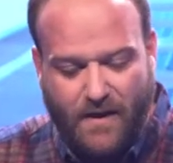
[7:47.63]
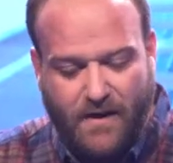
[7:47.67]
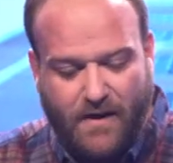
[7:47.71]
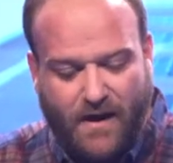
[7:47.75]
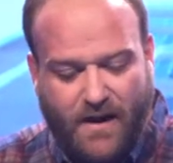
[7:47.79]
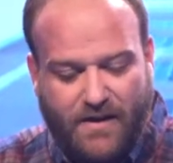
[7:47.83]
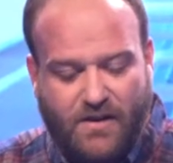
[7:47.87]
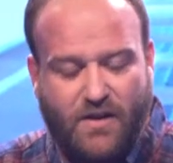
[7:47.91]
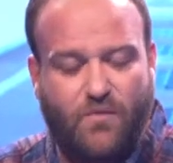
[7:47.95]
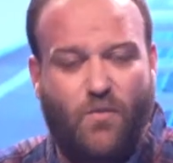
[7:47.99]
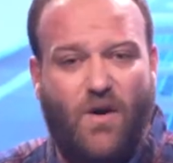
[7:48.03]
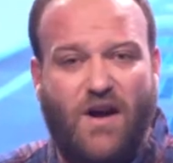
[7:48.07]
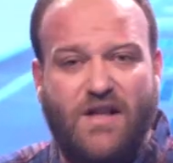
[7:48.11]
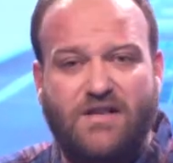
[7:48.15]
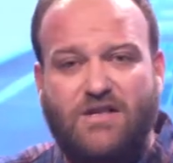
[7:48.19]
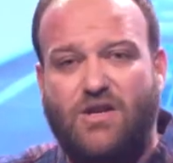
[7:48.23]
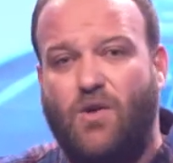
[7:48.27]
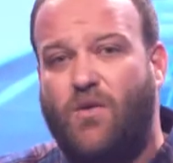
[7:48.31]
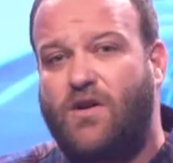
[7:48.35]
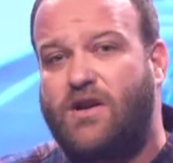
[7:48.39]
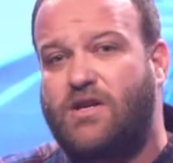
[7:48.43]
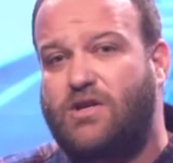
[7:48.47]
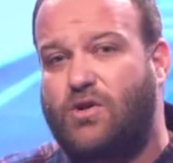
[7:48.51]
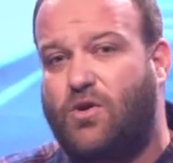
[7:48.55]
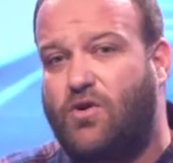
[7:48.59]
And the ones I
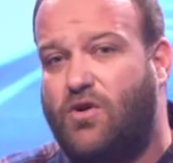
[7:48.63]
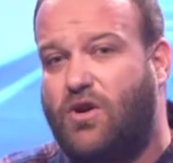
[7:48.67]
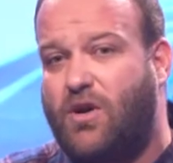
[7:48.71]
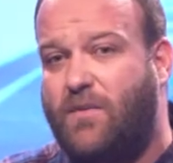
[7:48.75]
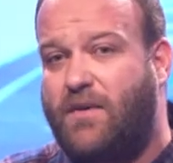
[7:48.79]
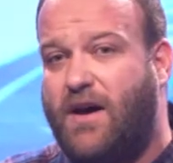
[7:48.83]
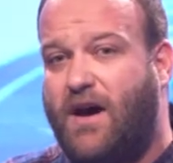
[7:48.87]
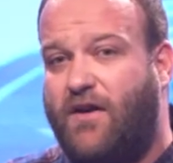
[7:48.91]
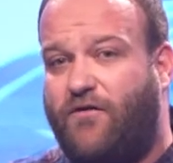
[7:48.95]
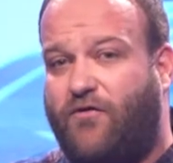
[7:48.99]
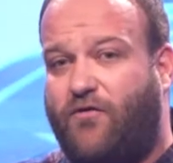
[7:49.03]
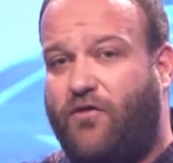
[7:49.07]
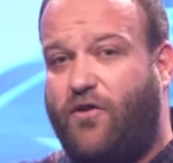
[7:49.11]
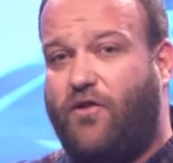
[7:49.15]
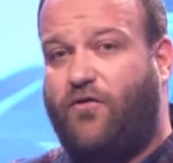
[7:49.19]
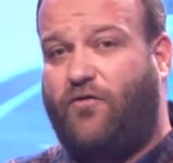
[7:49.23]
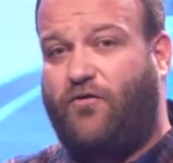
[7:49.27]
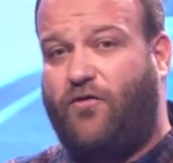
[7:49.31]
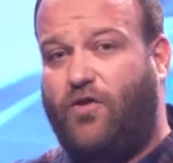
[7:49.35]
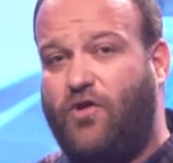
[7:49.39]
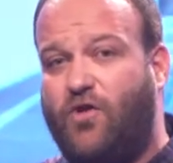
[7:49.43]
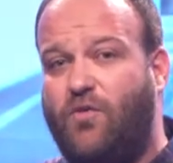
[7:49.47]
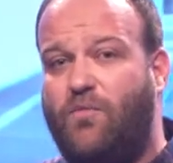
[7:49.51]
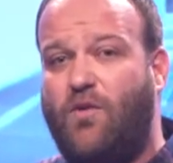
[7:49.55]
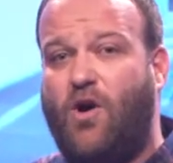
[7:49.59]
want to talk about for a
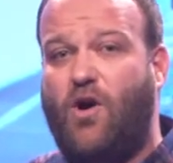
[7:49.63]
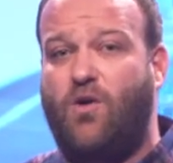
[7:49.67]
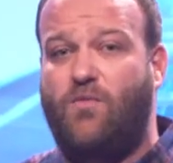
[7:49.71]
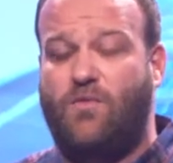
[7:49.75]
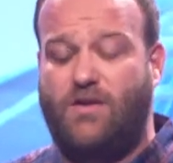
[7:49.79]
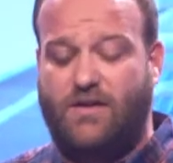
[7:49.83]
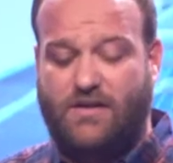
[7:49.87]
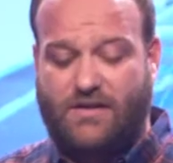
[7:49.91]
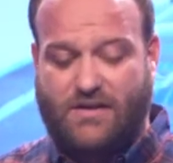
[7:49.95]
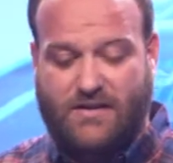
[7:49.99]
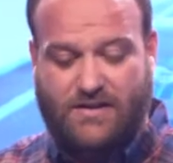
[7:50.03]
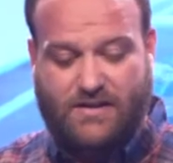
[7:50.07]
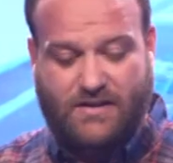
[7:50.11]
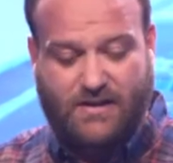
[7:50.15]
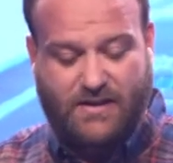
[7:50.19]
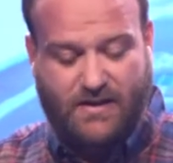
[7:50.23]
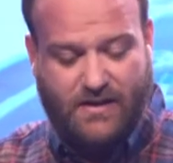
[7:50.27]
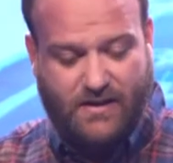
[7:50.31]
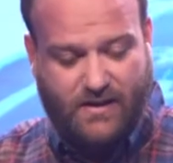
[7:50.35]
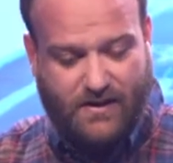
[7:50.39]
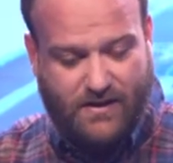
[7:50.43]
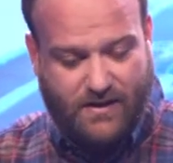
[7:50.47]
few moments